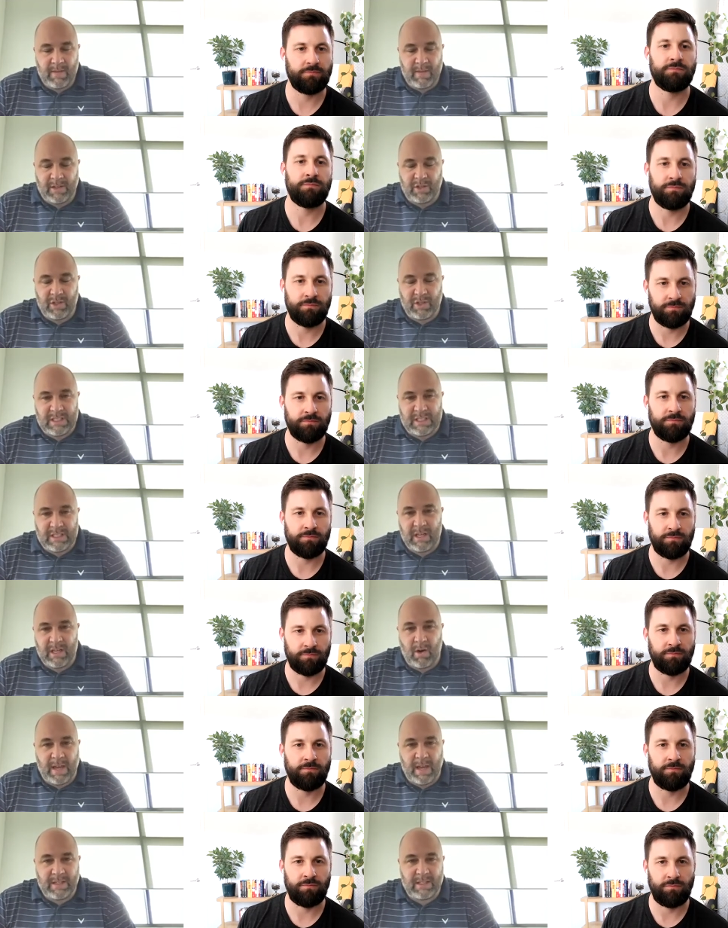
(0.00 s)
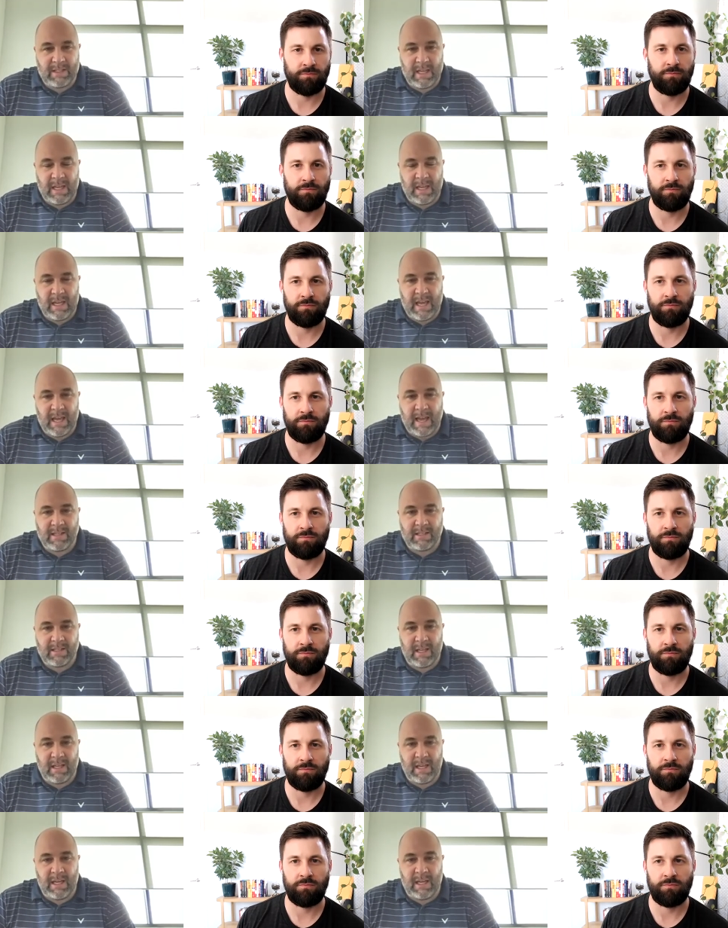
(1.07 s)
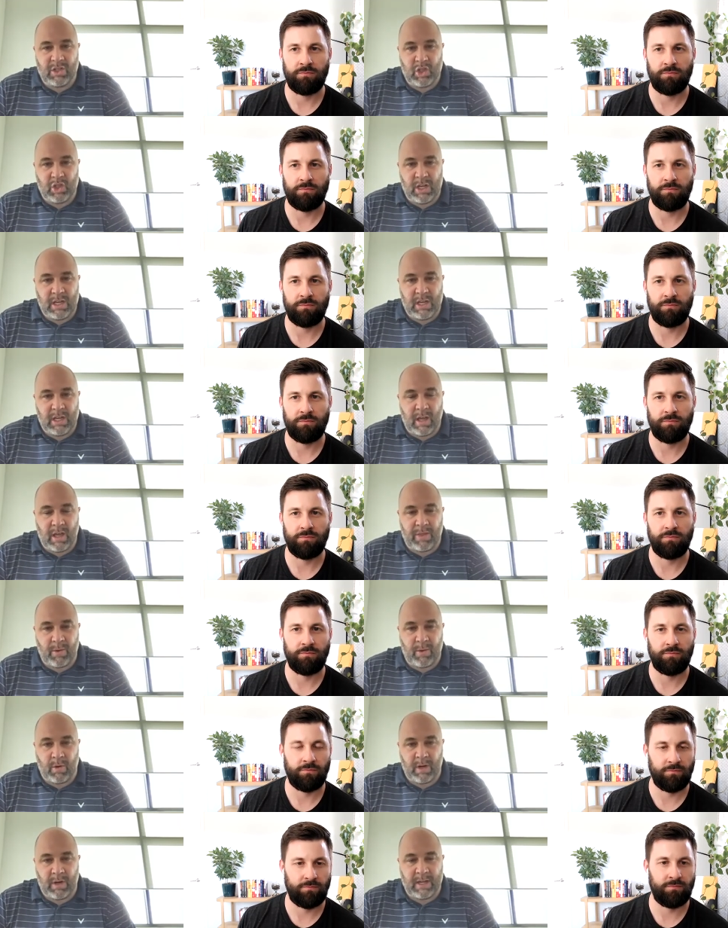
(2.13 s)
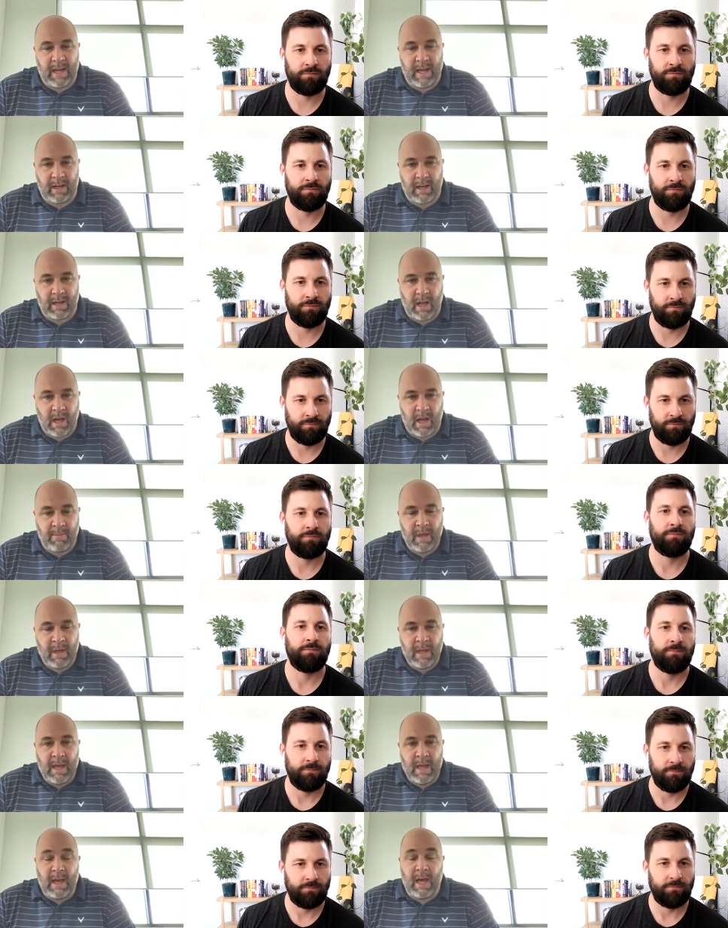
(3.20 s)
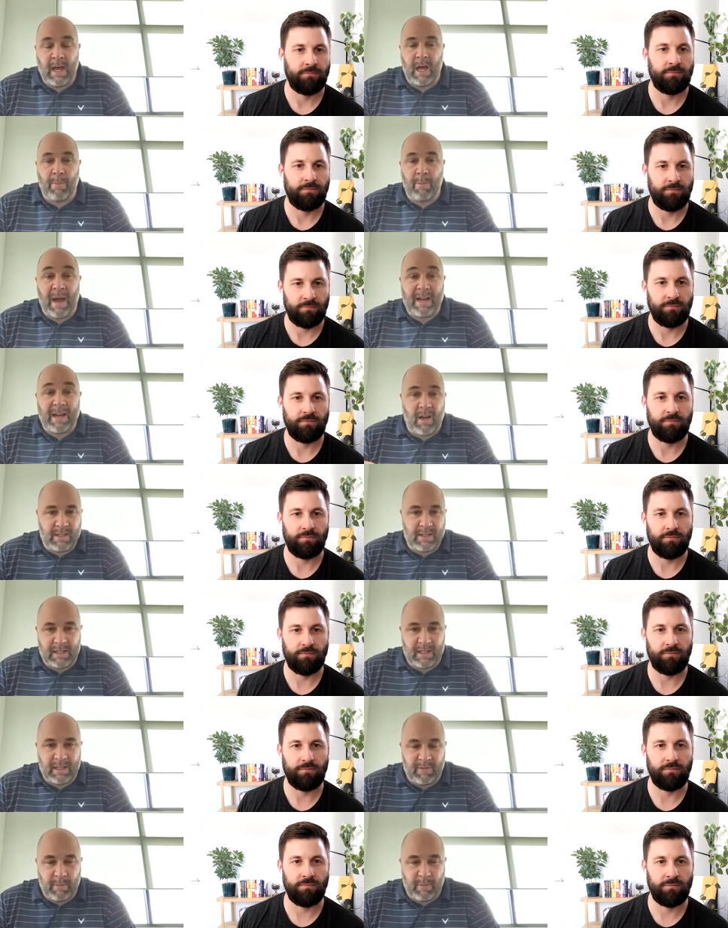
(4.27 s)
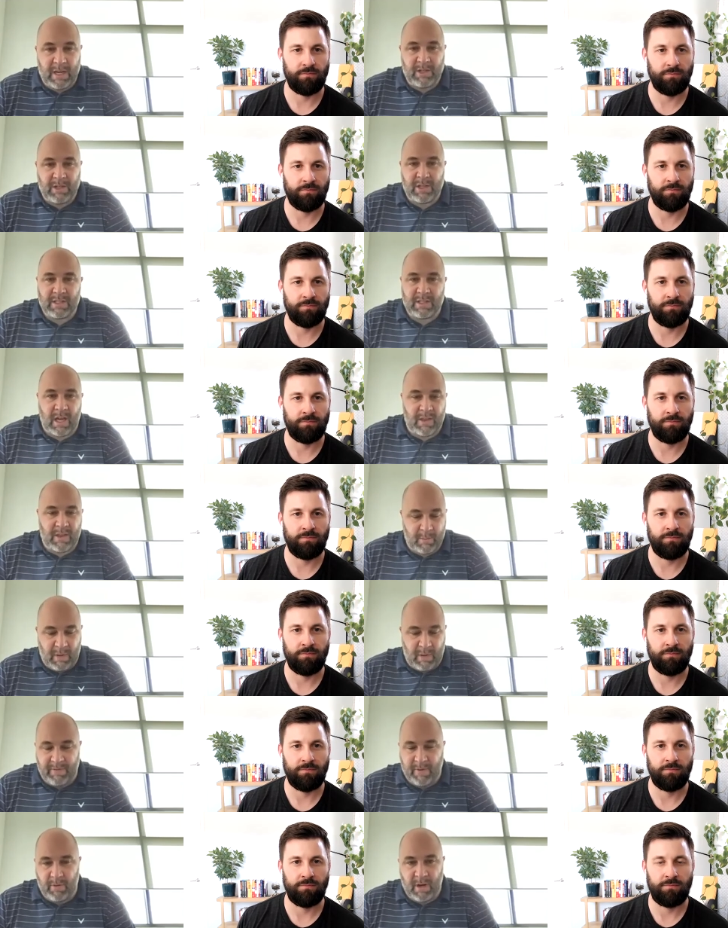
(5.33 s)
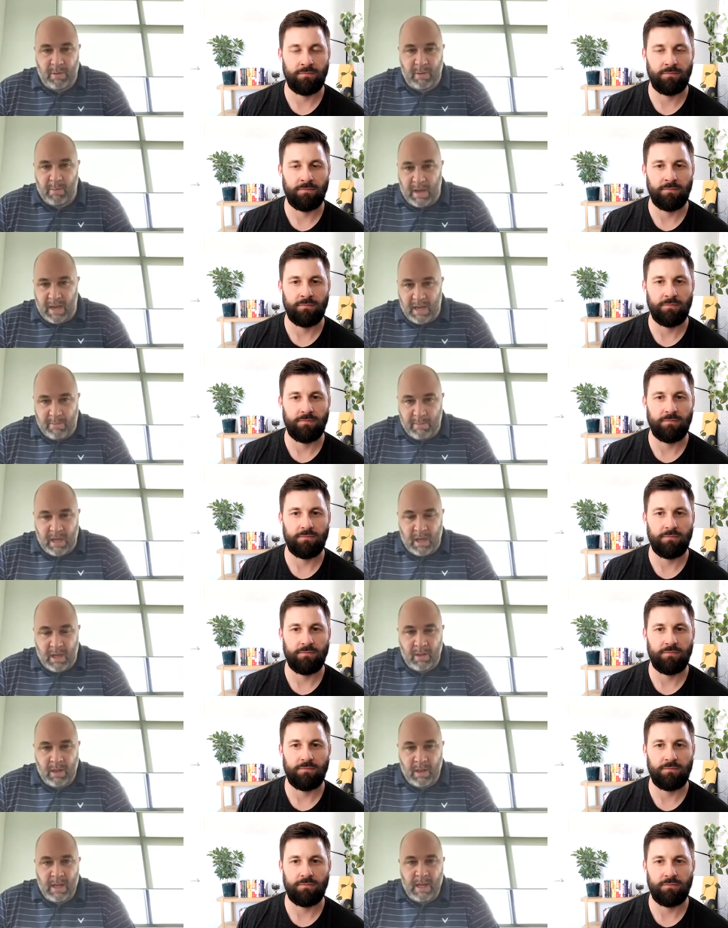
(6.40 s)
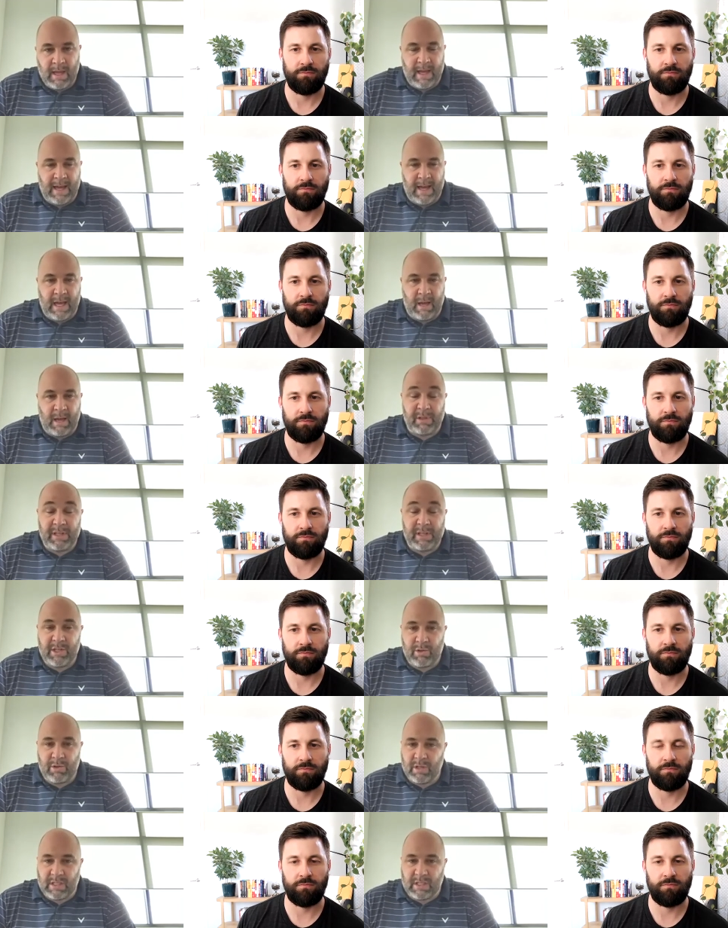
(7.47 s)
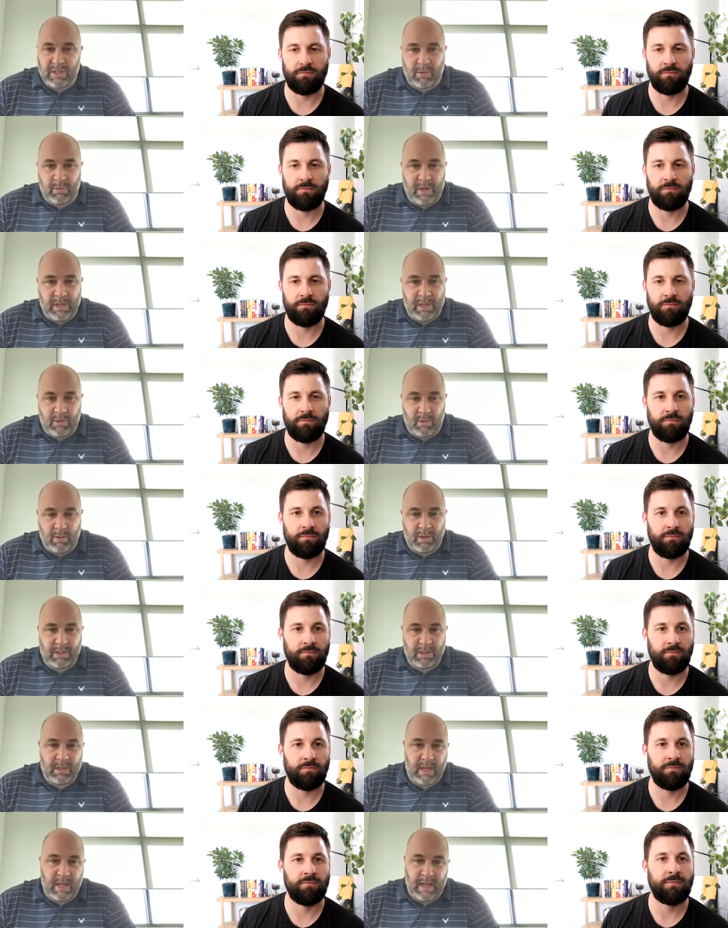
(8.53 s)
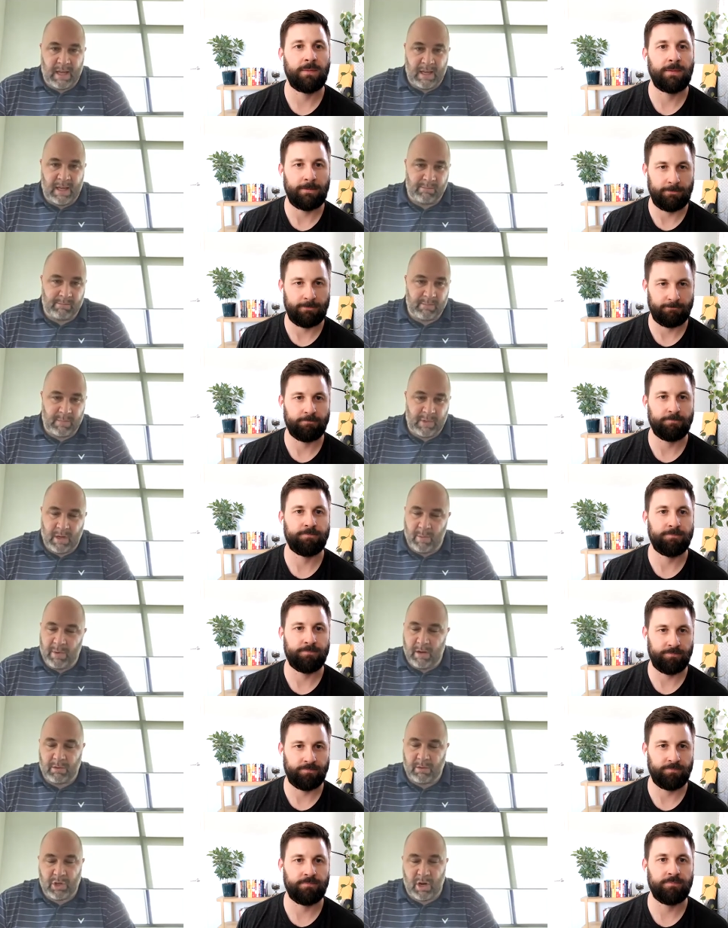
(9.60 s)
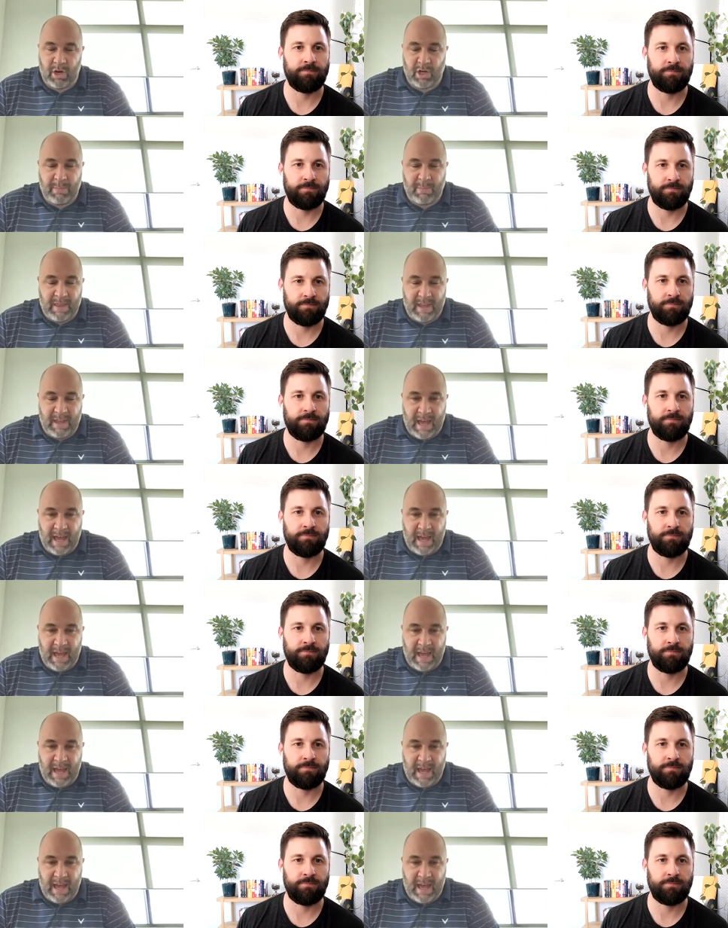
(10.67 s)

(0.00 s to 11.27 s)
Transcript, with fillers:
Speaker 1: That's just COSTSEG authority.com. My contact information is on there. My phone number, my email. Please use this as a resource. You know, we don't charge by the